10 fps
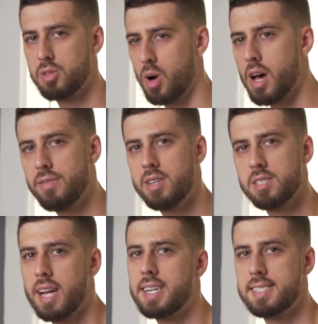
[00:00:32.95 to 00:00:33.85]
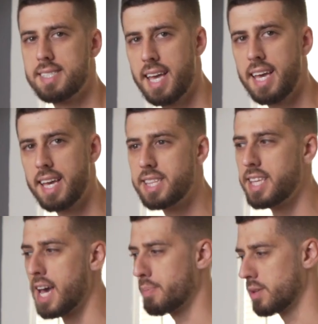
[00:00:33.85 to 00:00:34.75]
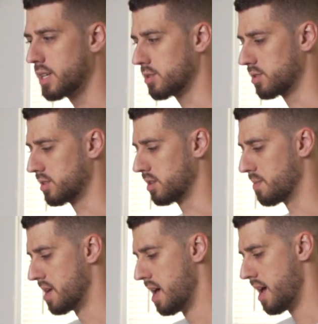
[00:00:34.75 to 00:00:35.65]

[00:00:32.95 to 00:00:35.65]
so I've decided to stay in the Apple ecosystem.